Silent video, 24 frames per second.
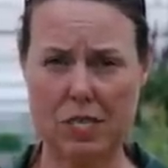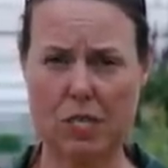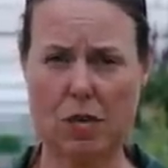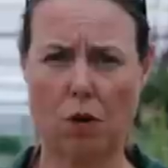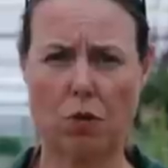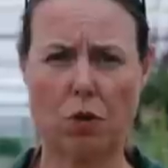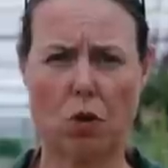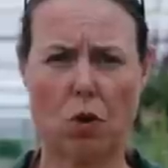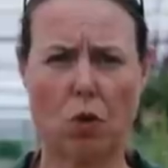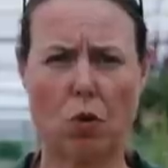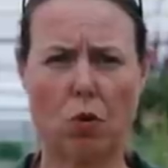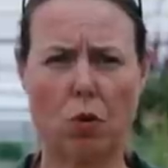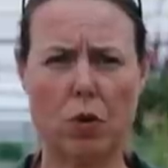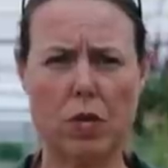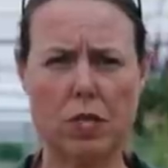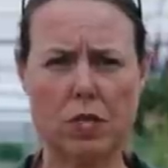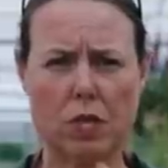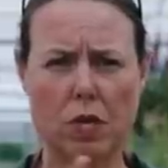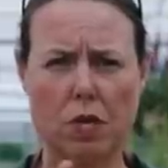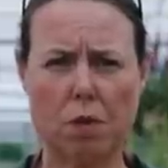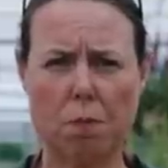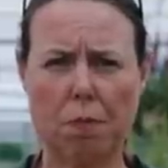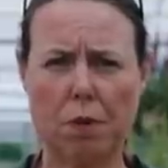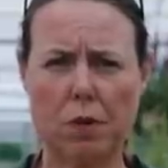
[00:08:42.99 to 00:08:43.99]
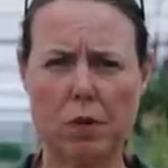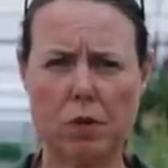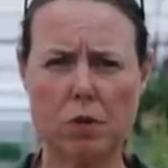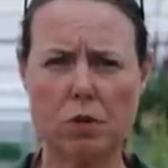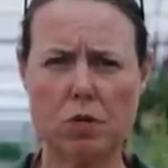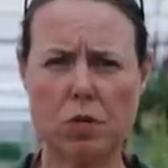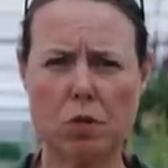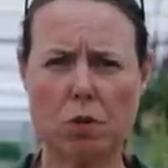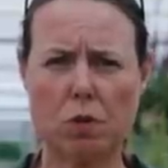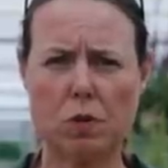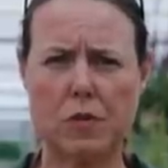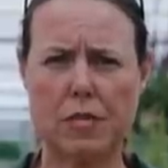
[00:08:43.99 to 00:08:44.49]
So they're always going to
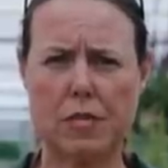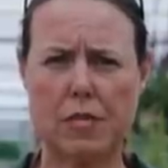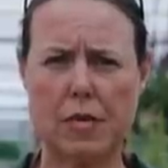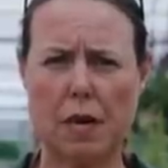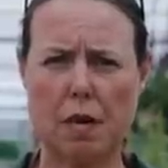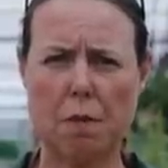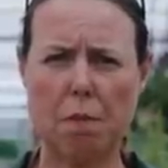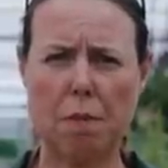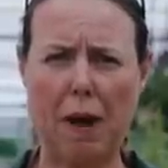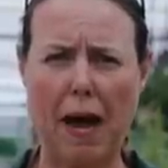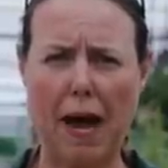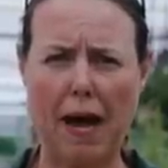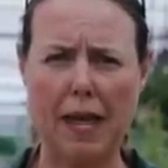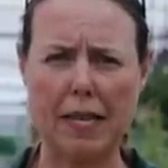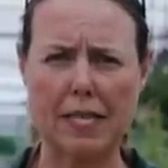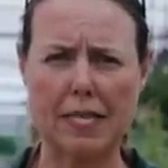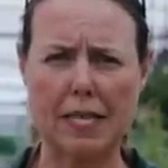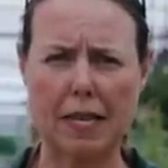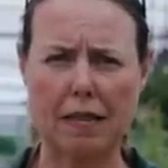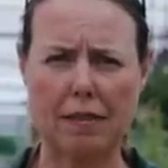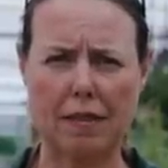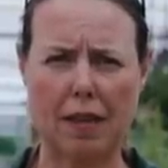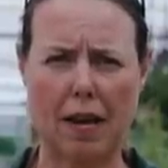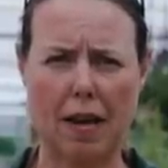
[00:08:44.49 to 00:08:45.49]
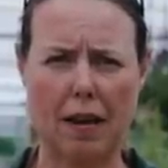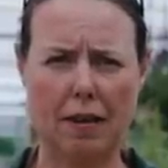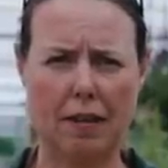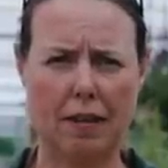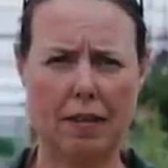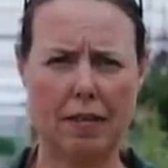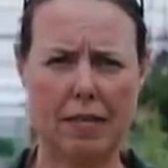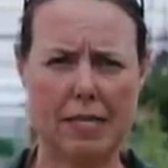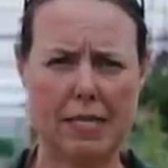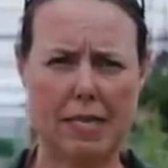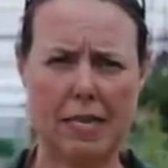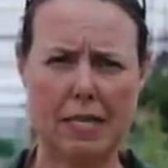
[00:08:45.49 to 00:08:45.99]
produce those seed pods at the end of
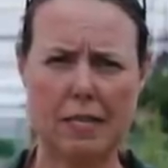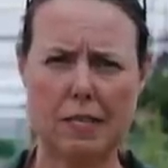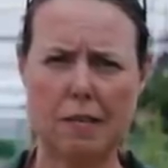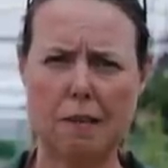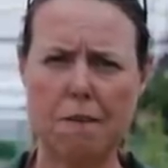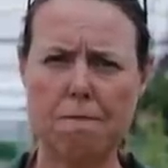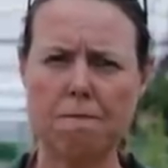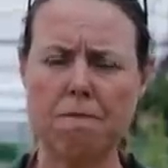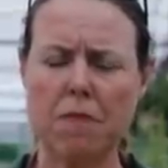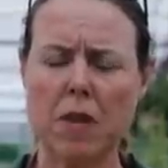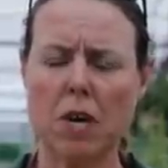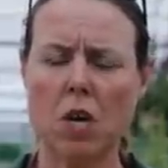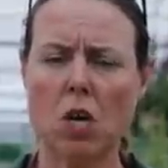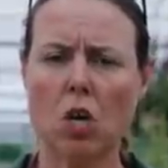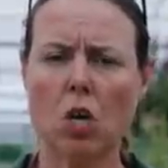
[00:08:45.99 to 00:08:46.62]
the season.